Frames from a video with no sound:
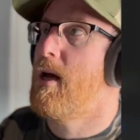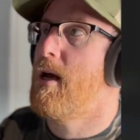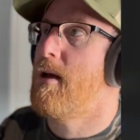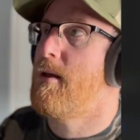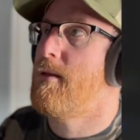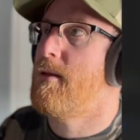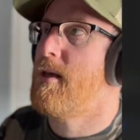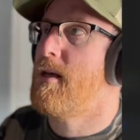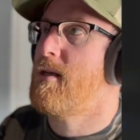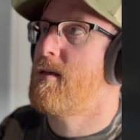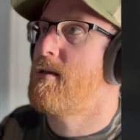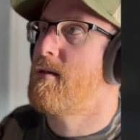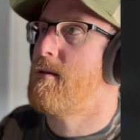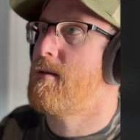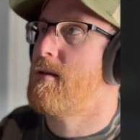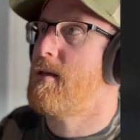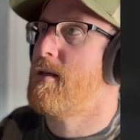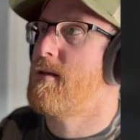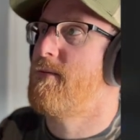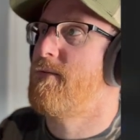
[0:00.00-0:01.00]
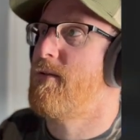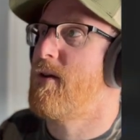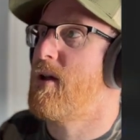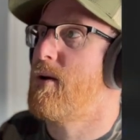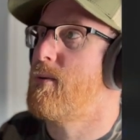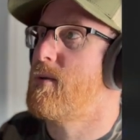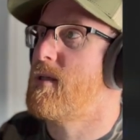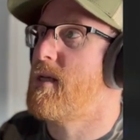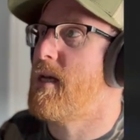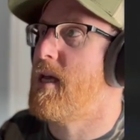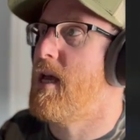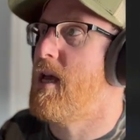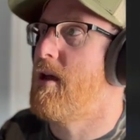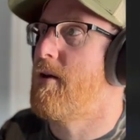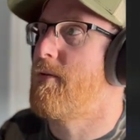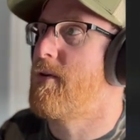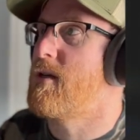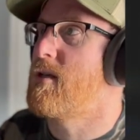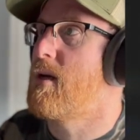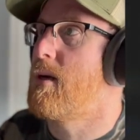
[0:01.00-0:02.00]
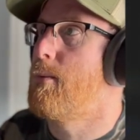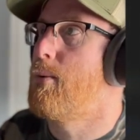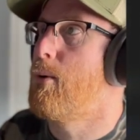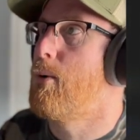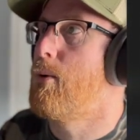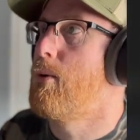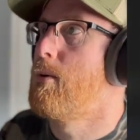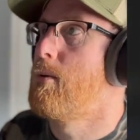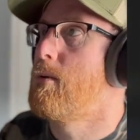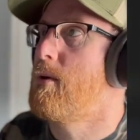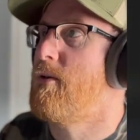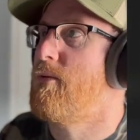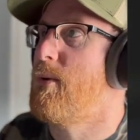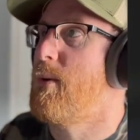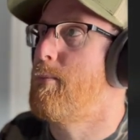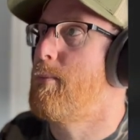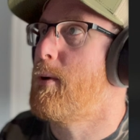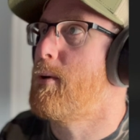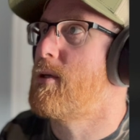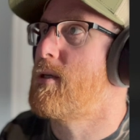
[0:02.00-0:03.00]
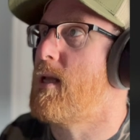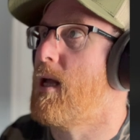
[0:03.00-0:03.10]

This frequency here, for example, if we boost it